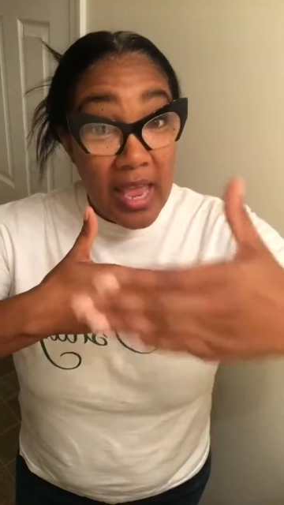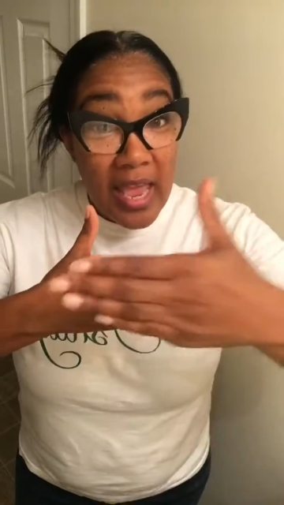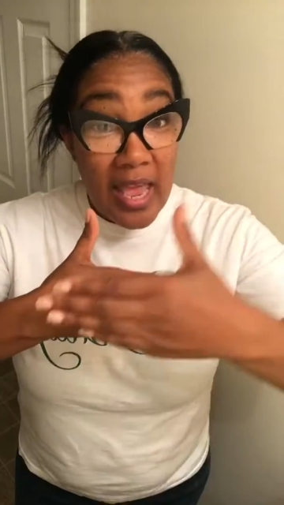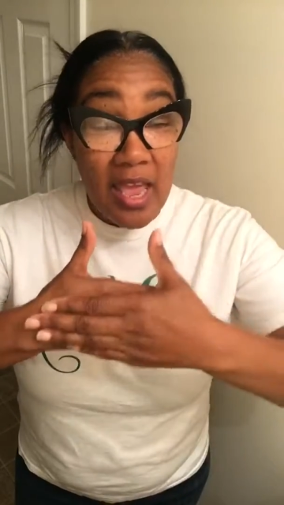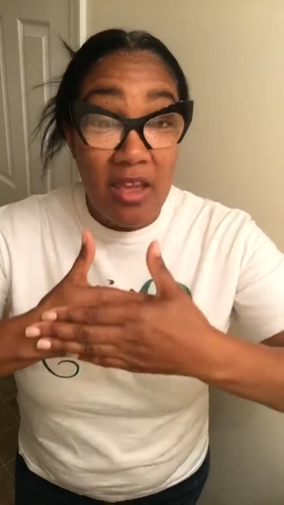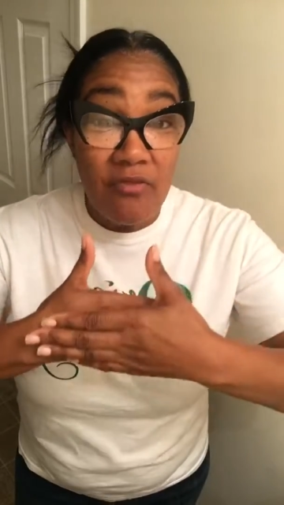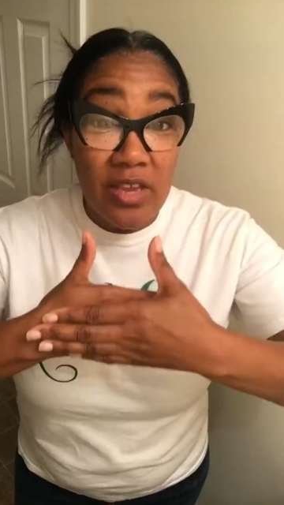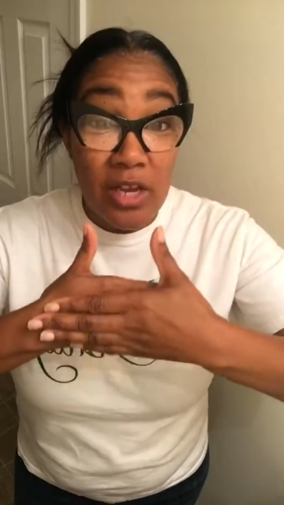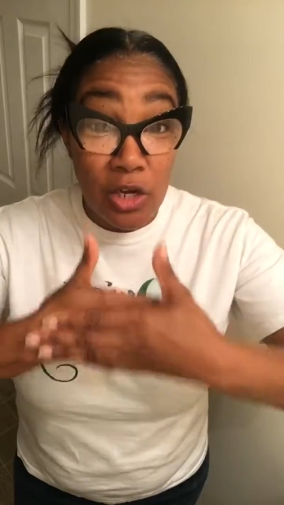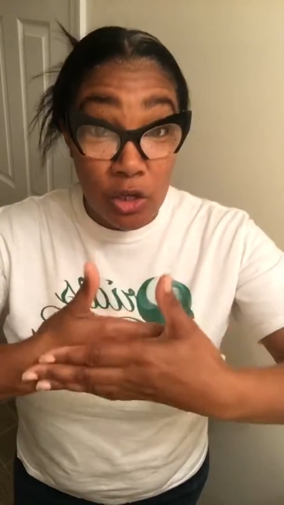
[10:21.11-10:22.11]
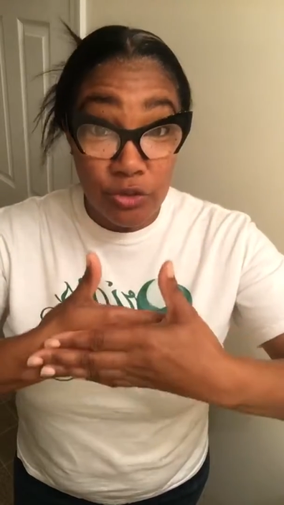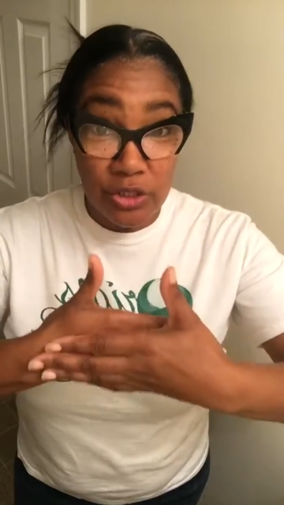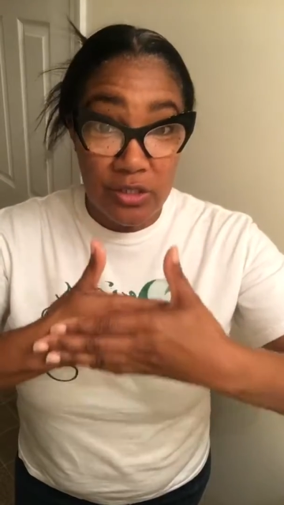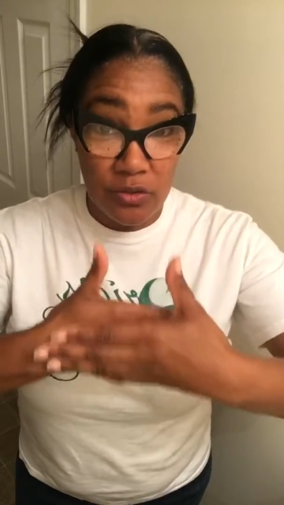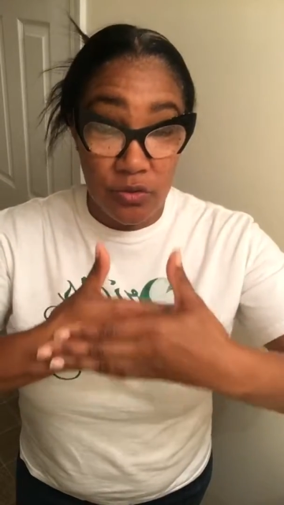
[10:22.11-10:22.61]
heavy
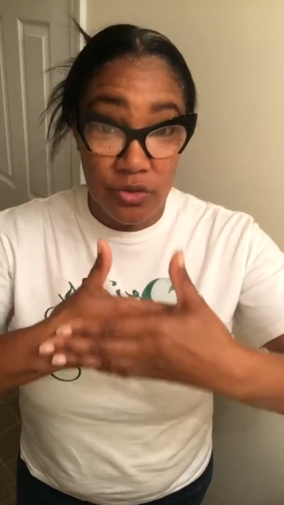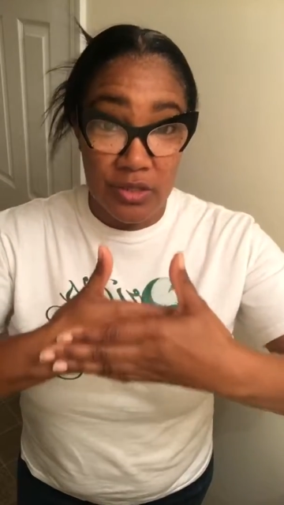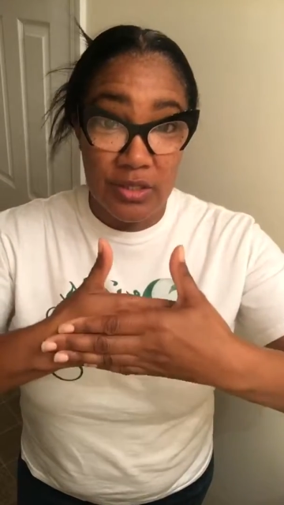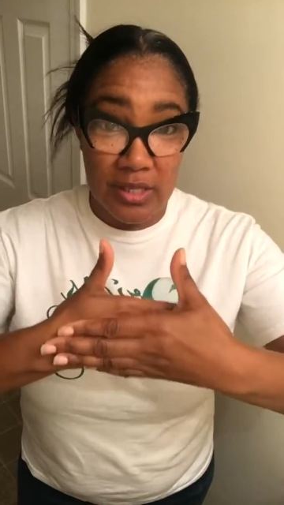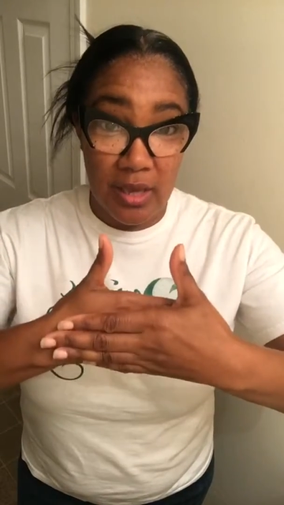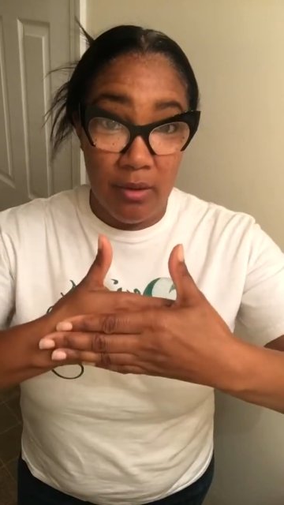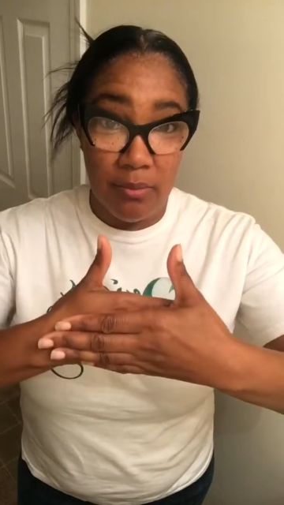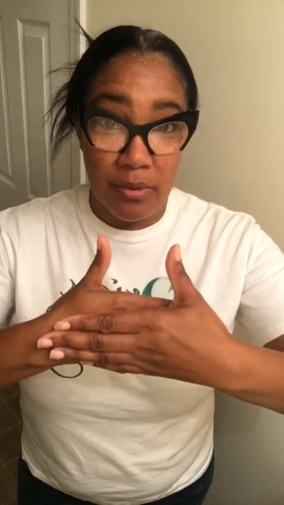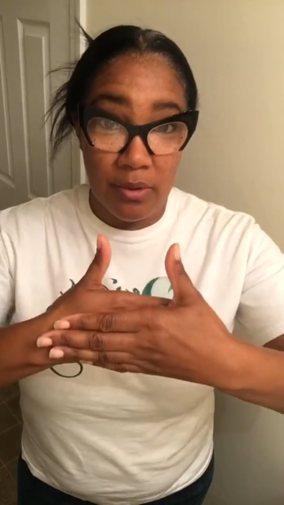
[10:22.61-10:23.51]
lotions on your scalp,